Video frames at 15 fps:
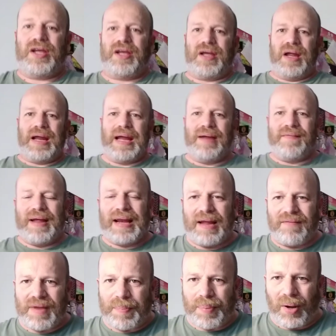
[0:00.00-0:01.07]
Good evening,
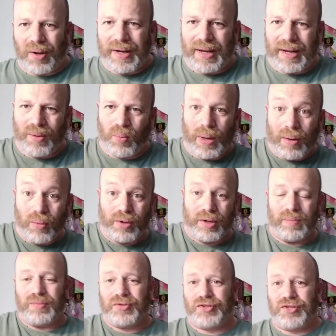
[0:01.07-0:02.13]
everybody.
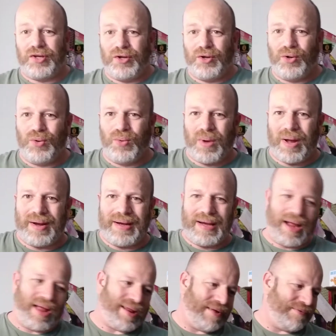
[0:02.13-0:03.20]
Welcome to
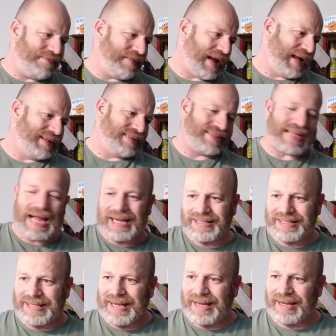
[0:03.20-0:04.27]
another
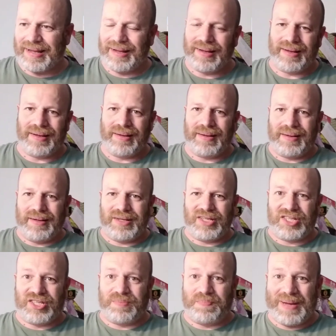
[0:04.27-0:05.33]
fantastic
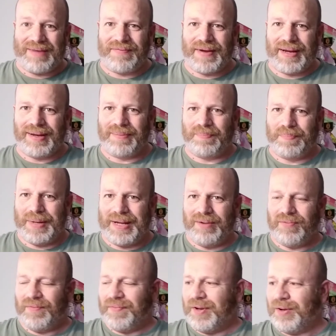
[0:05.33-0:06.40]
spiffing beer
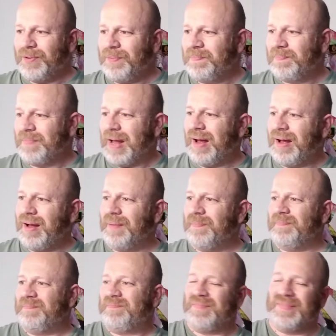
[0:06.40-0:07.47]
review.
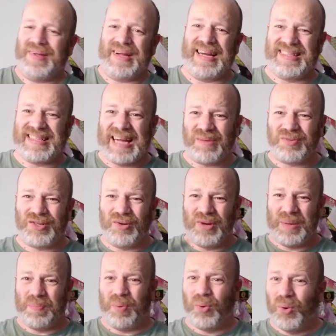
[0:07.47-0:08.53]
Um, it's absolutely
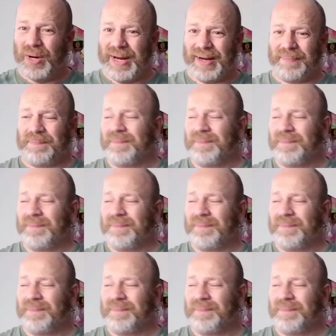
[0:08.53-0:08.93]
boiling,